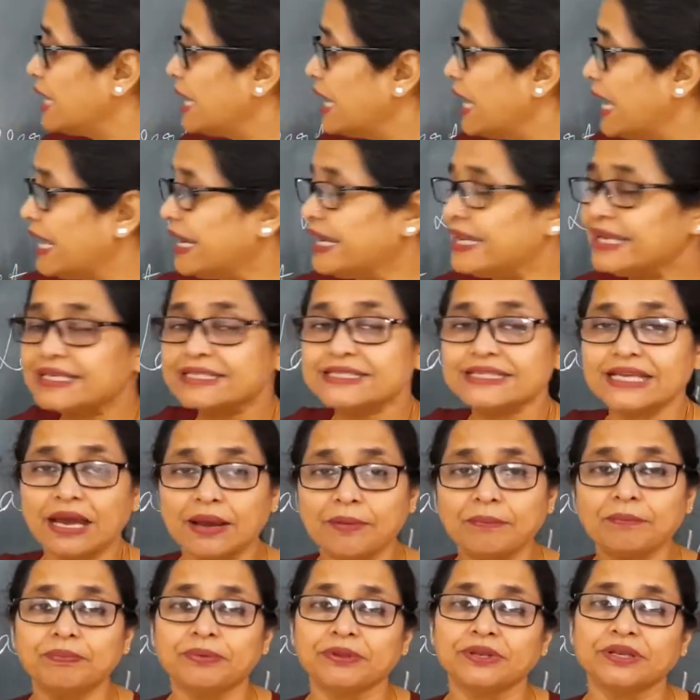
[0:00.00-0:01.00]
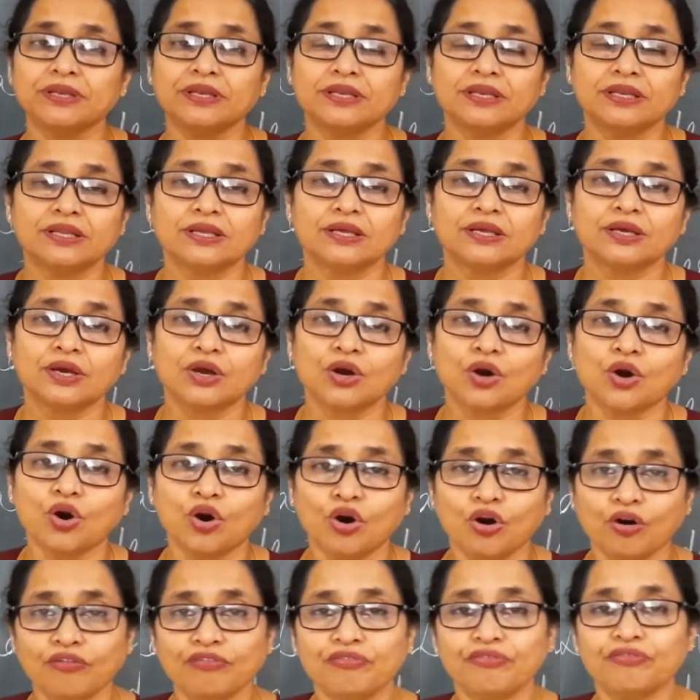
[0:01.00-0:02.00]
An example
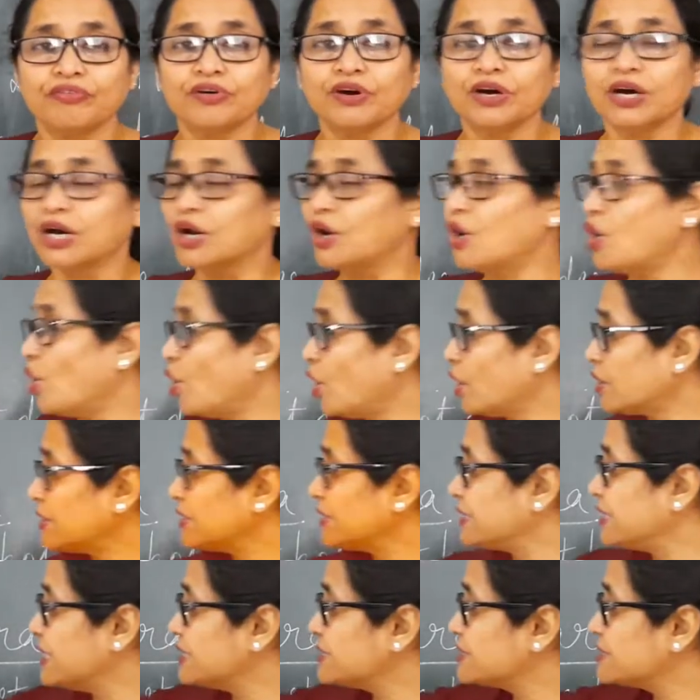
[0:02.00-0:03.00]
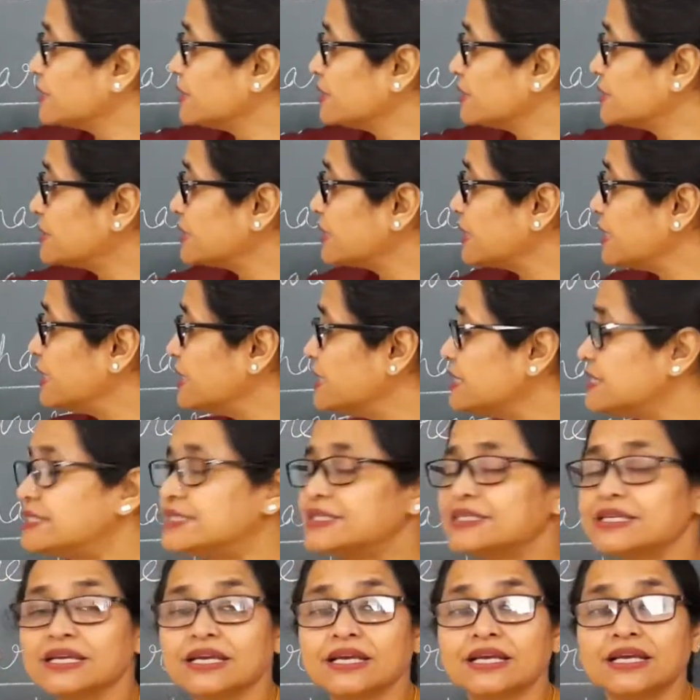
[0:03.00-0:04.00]
of a hot desert
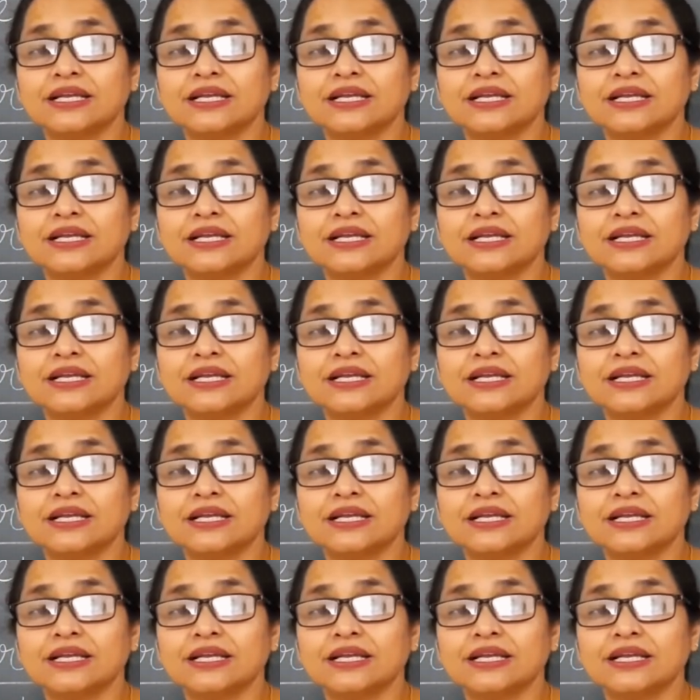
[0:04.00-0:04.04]
is